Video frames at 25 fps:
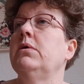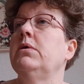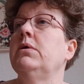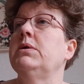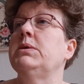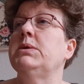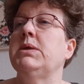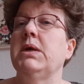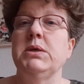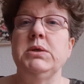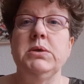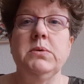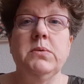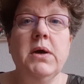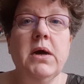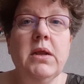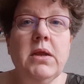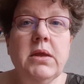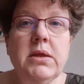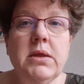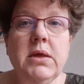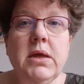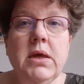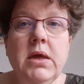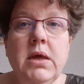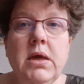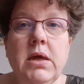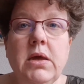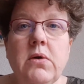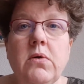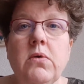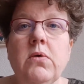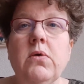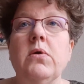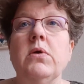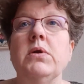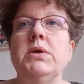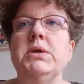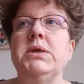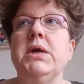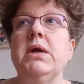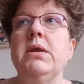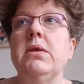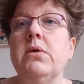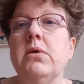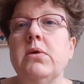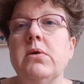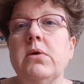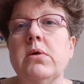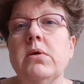sexuality or
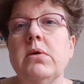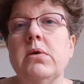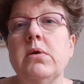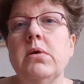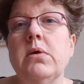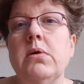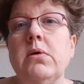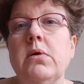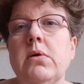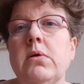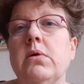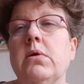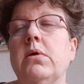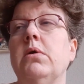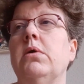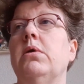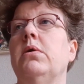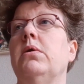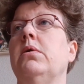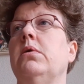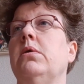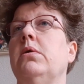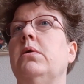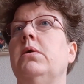gender, or